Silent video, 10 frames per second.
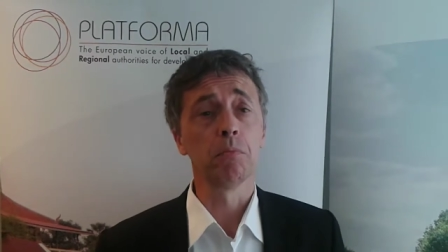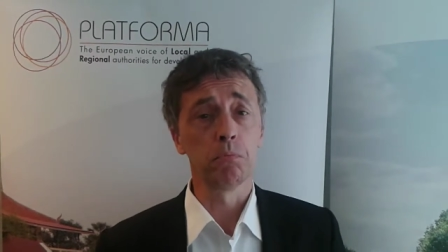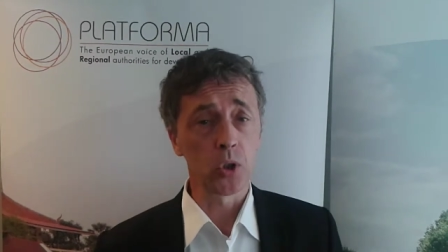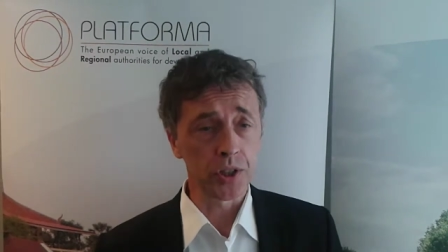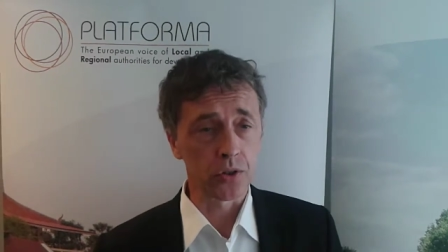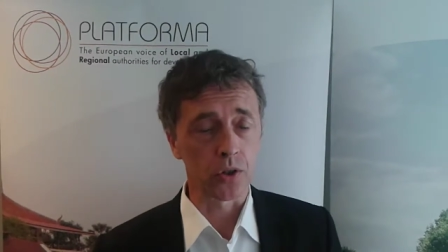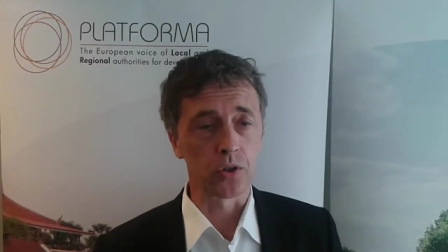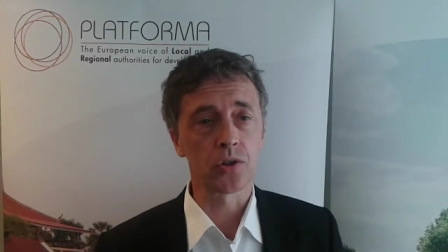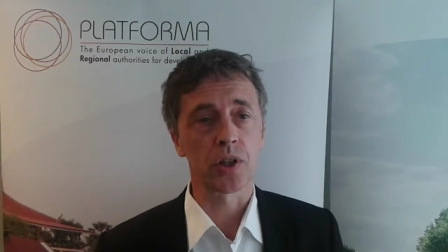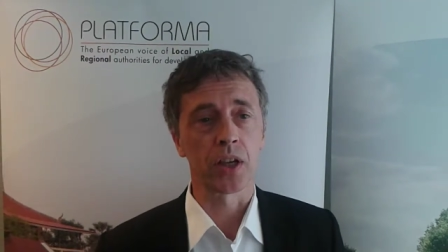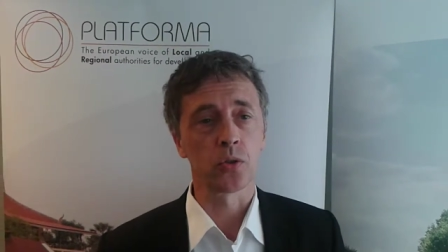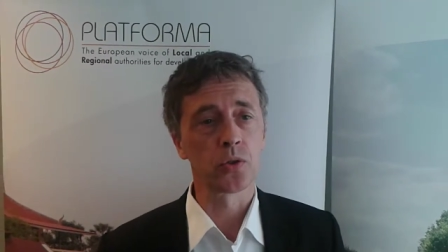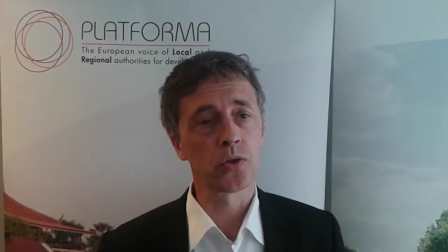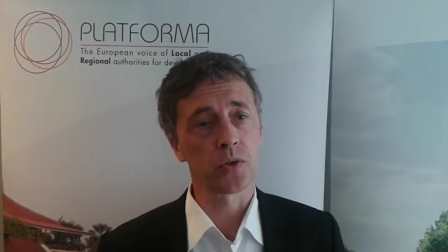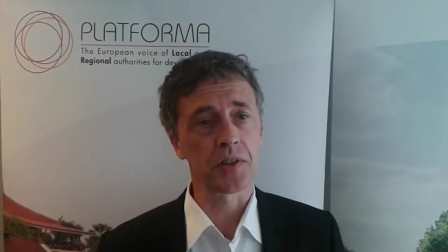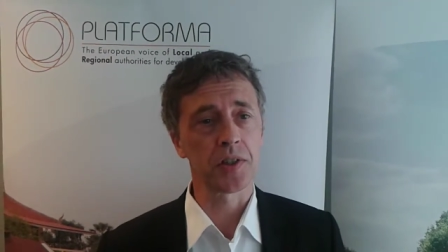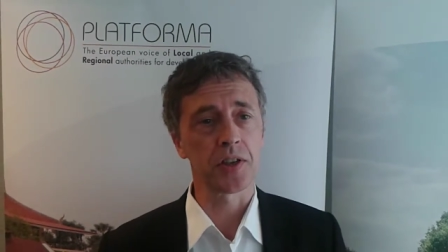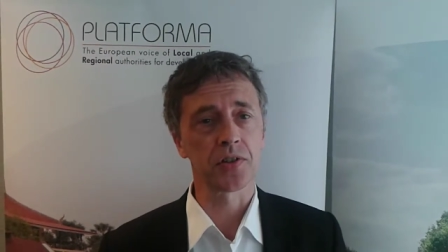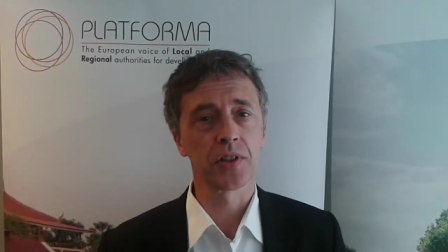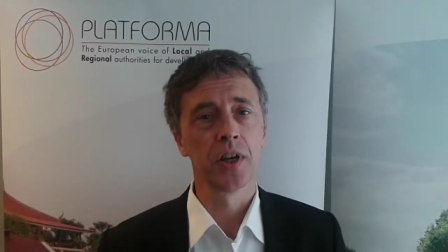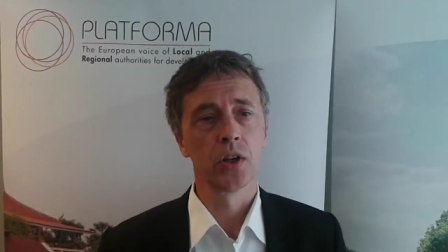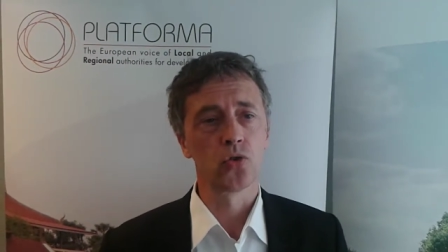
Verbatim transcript: monitored and also assessed